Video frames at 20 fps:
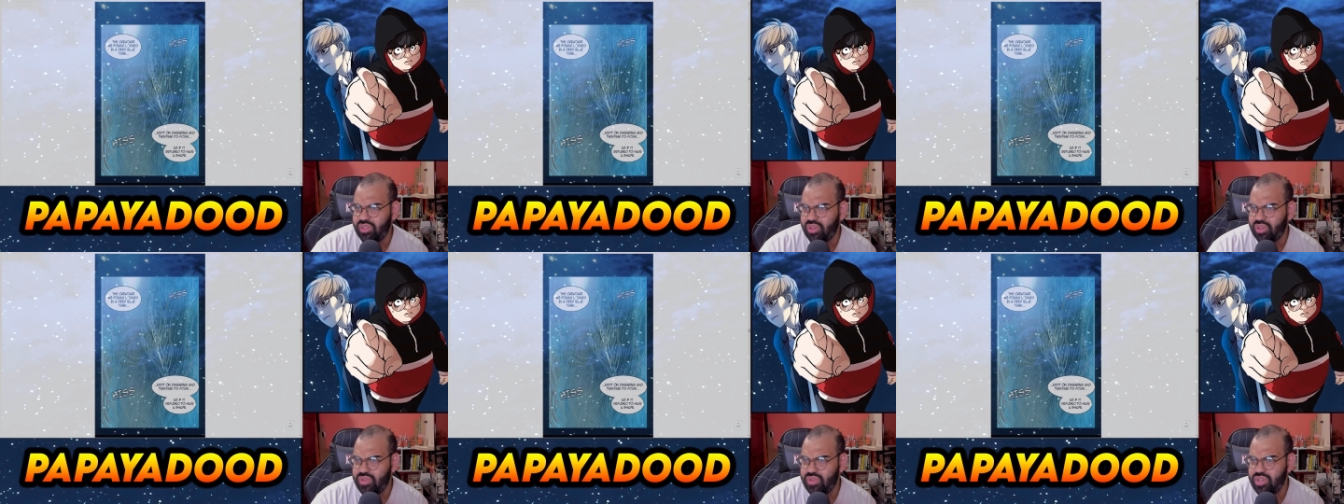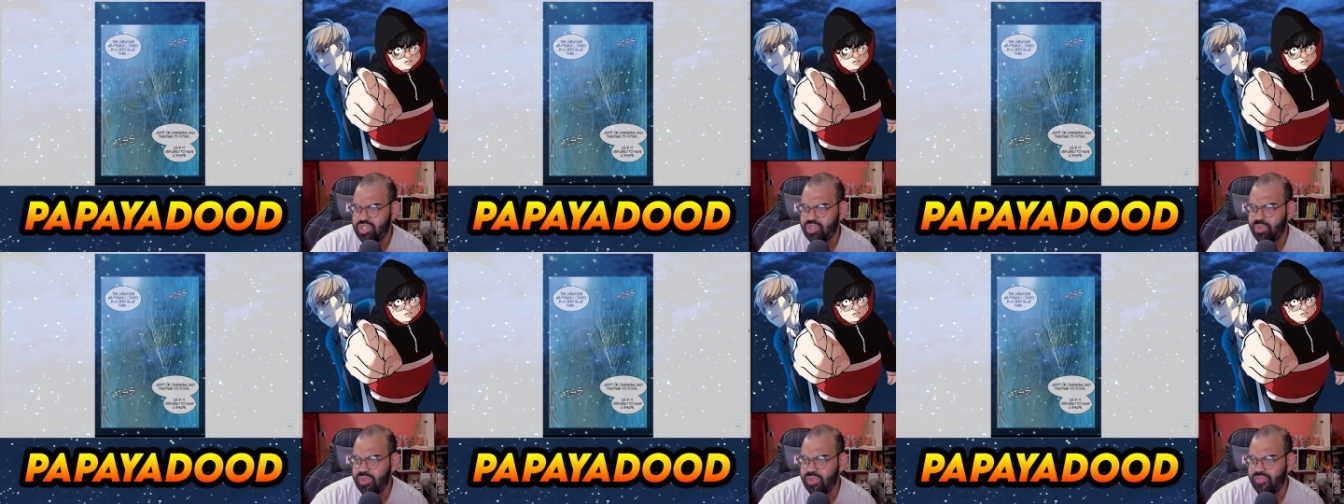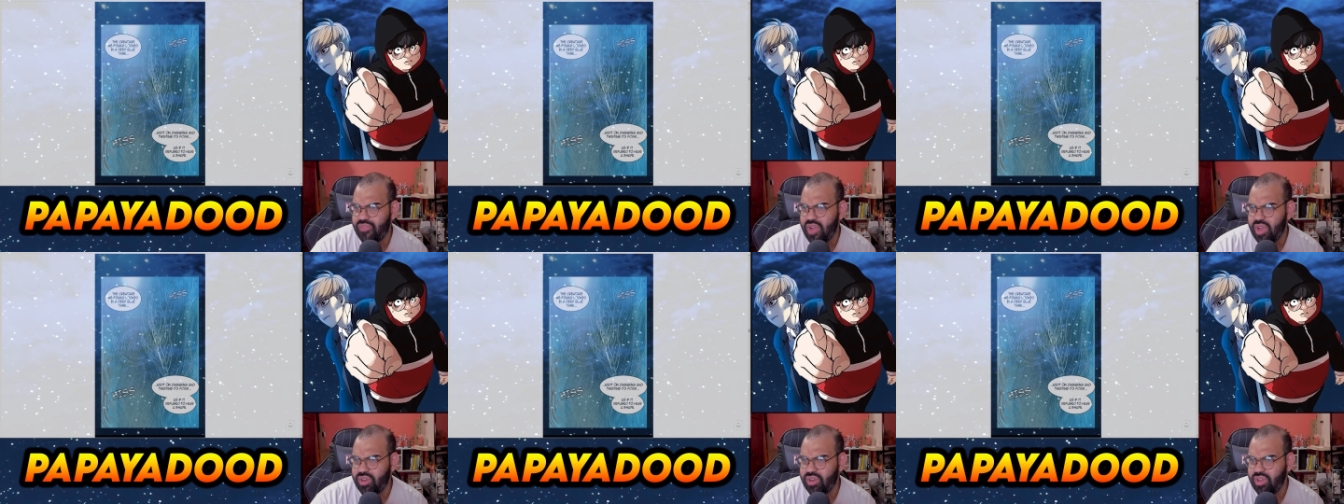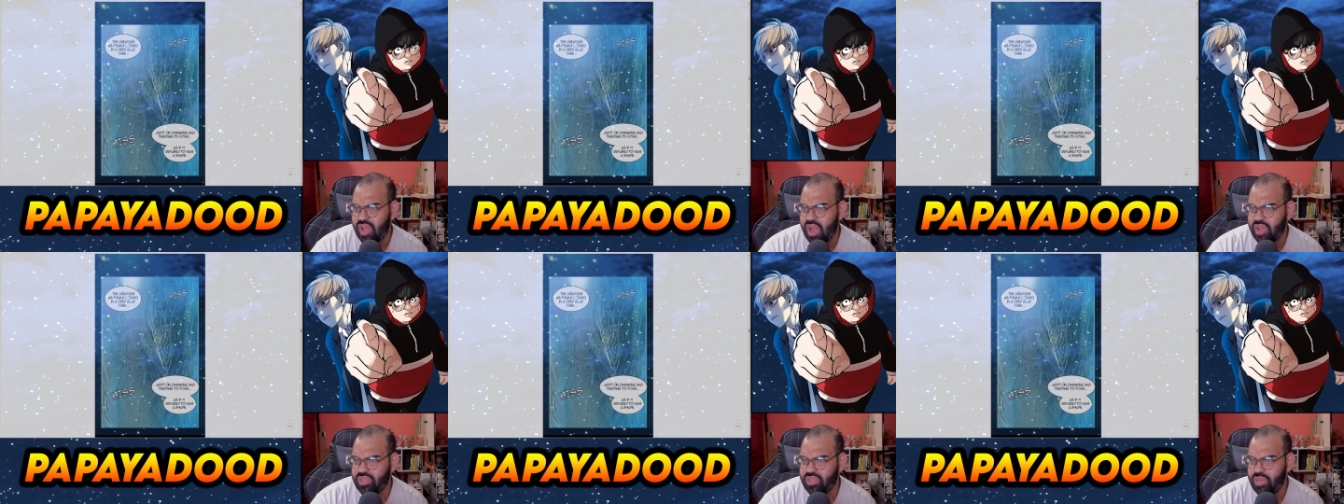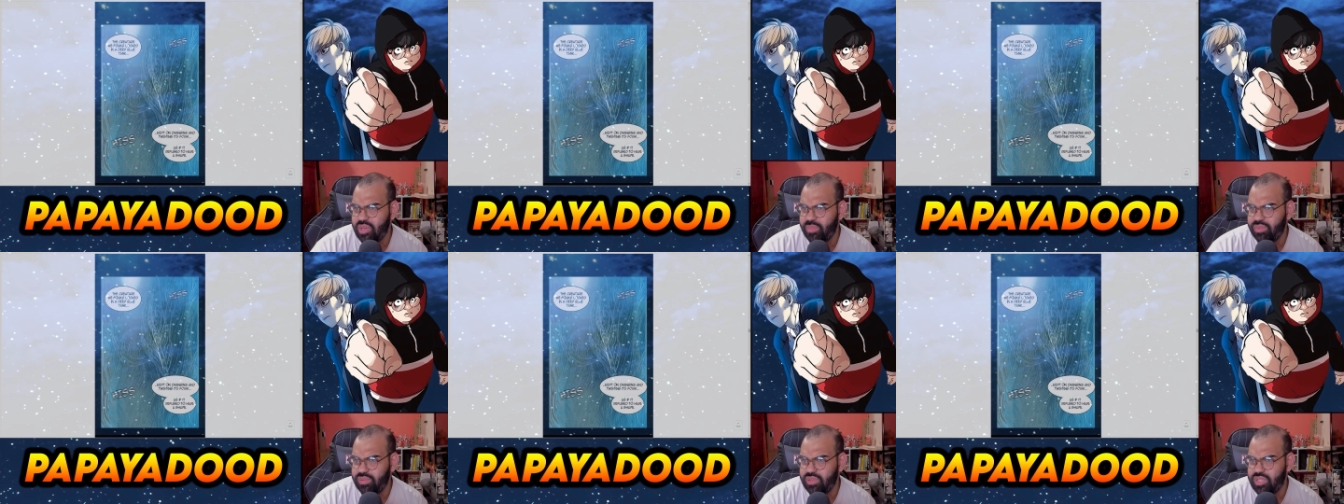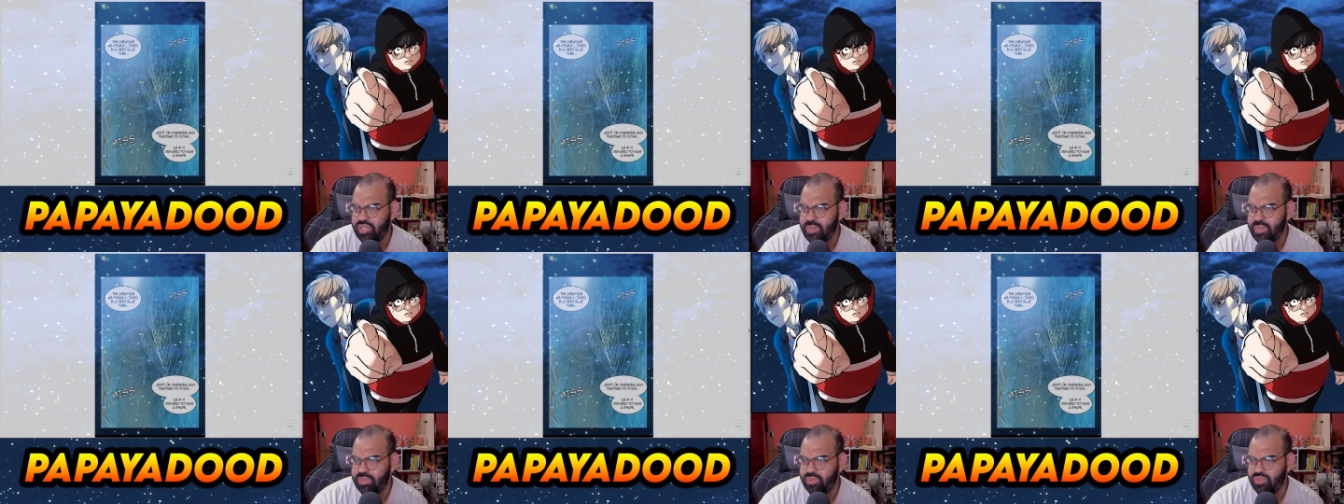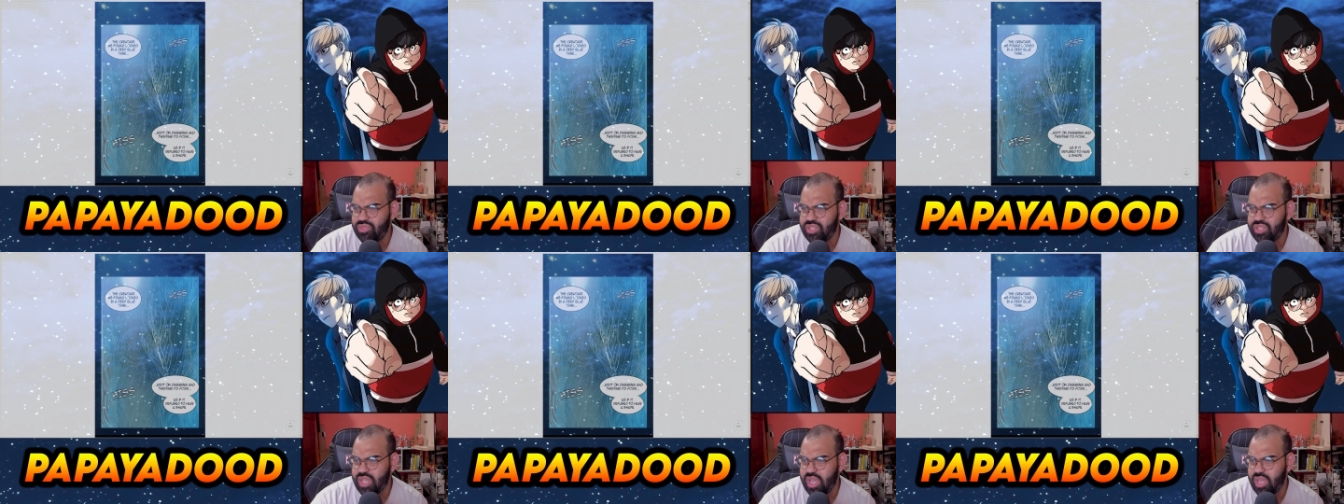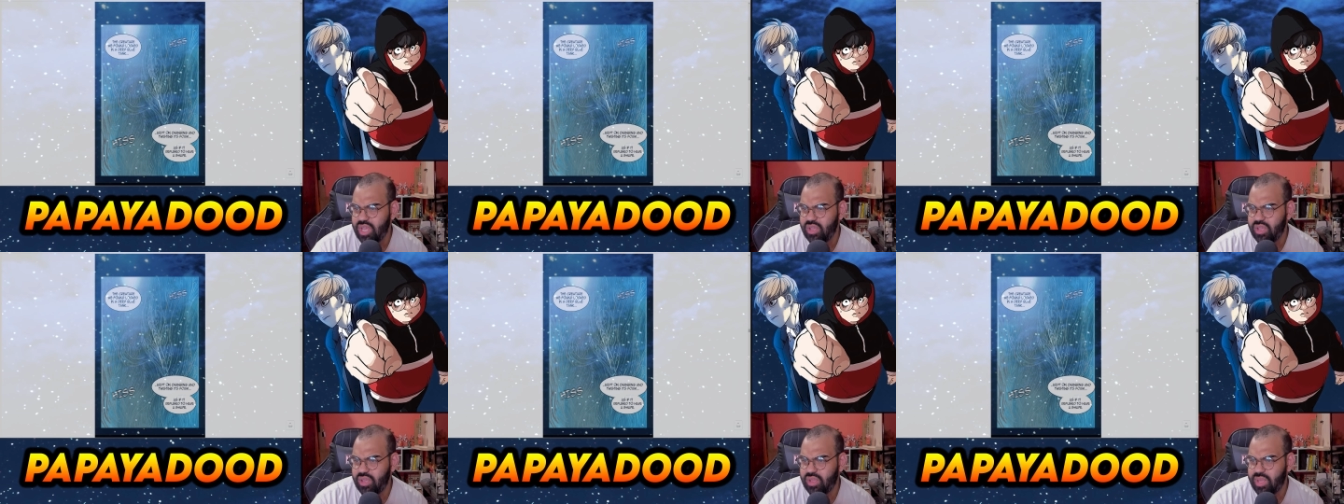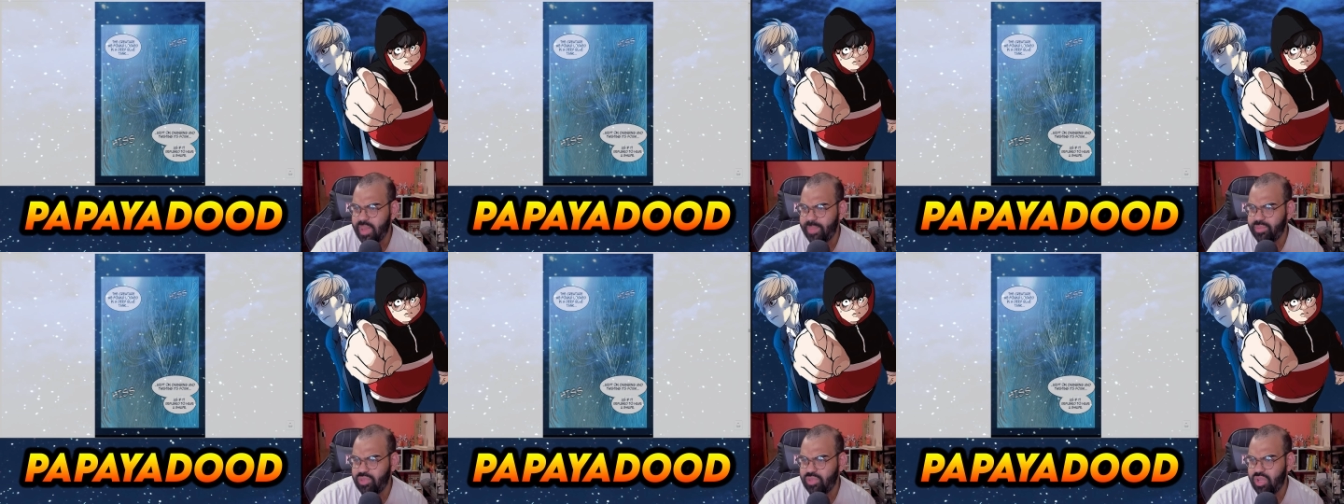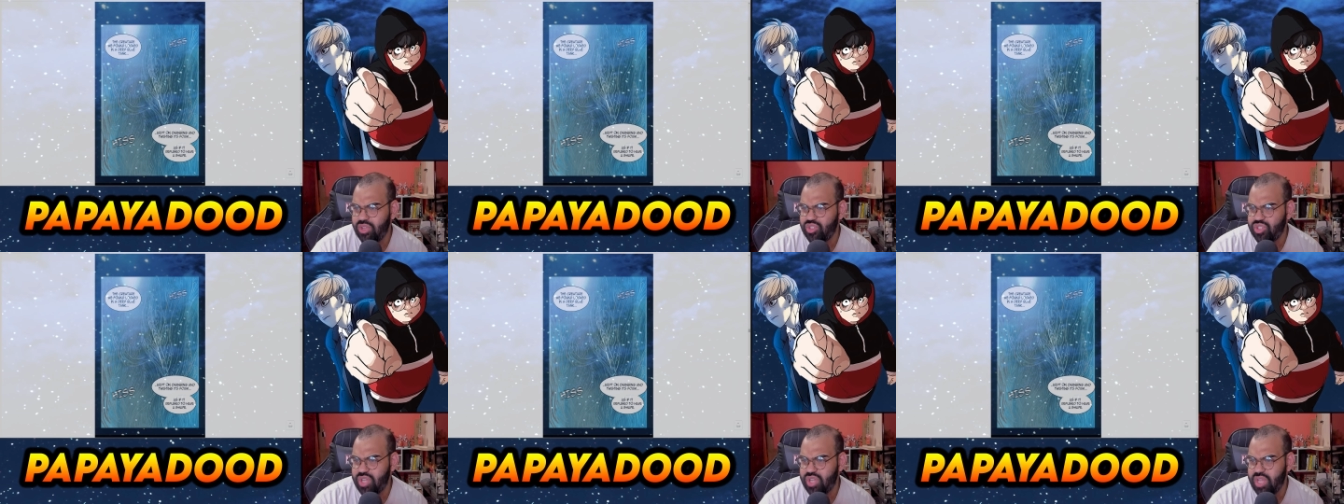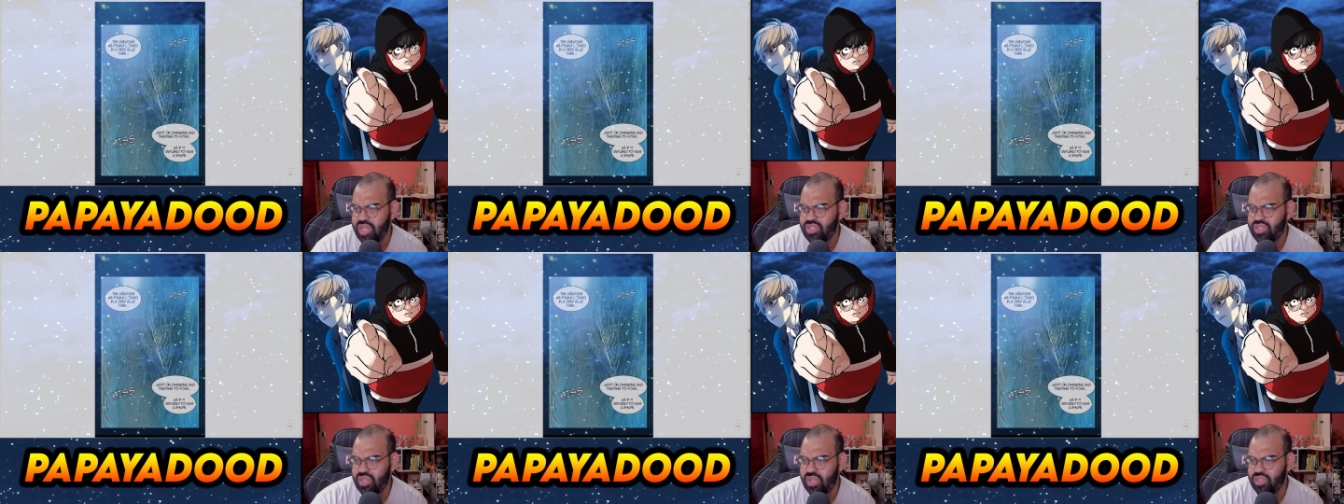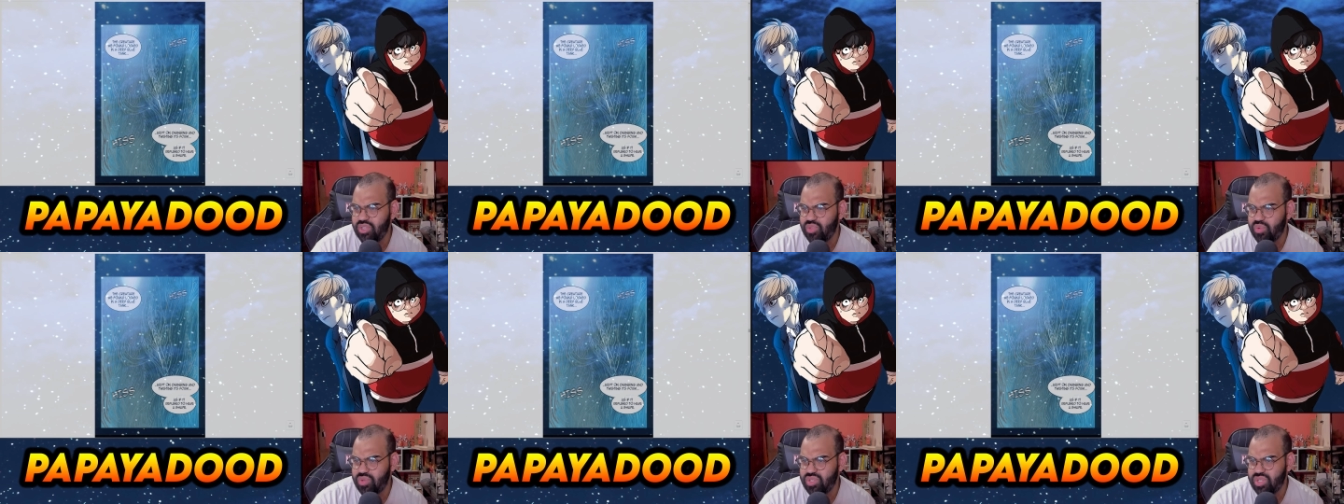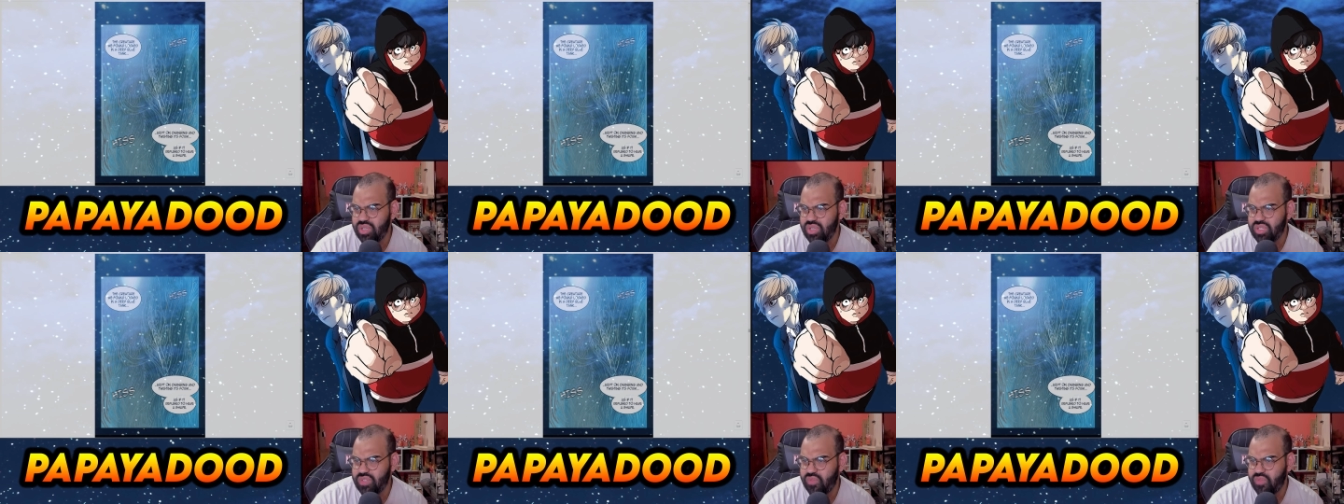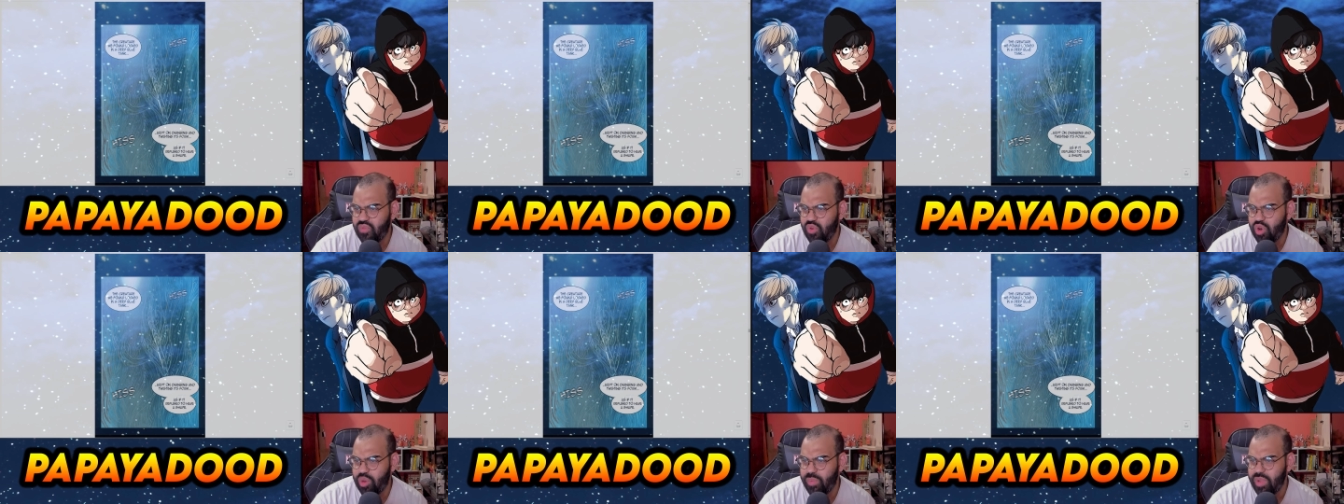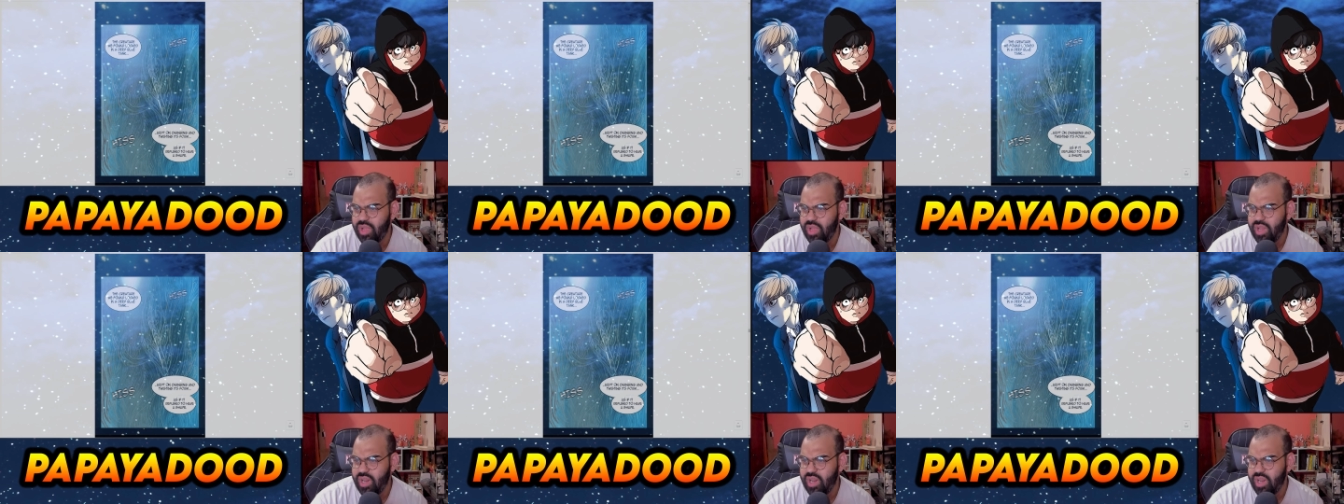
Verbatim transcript: The creature we found locked in a deep blue tank kept on changing and twisting its form